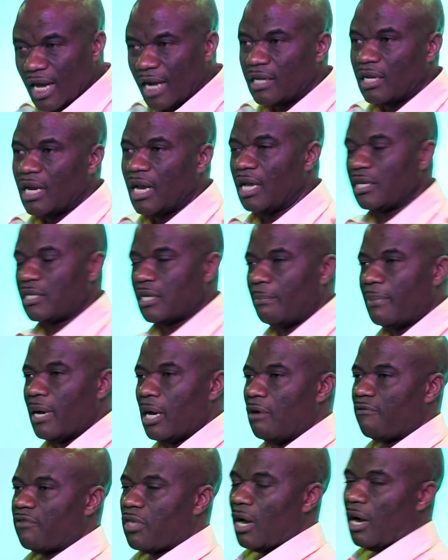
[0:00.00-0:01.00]
that there is a
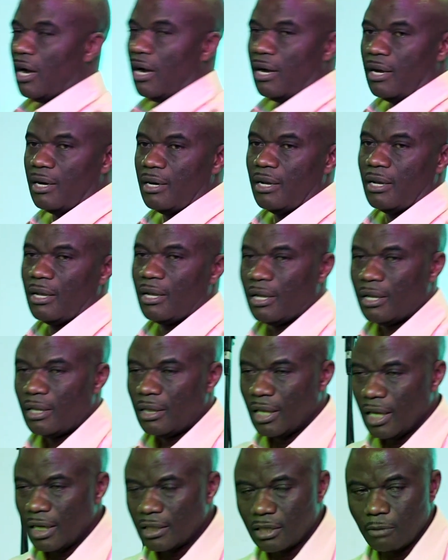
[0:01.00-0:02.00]
man of God,
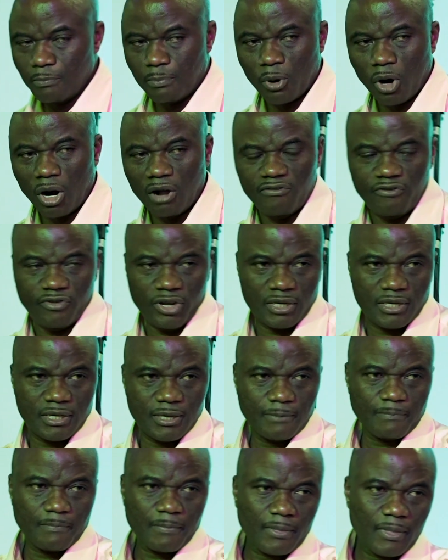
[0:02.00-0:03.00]
there is a
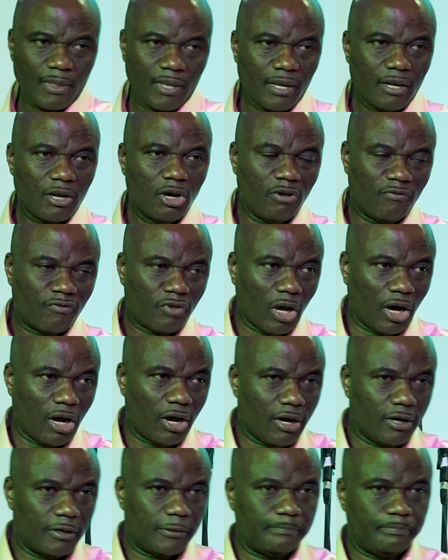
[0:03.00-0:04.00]
prophet of
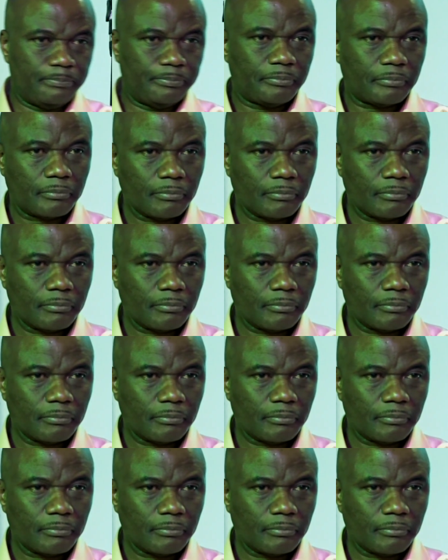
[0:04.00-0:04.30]
God.